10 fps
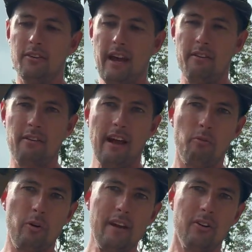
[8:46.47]
That
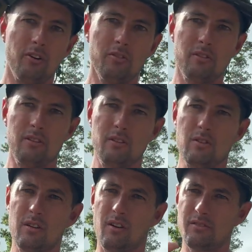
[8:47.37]
rail, you
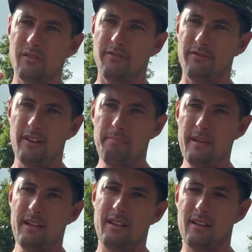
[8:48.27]
can also flip it.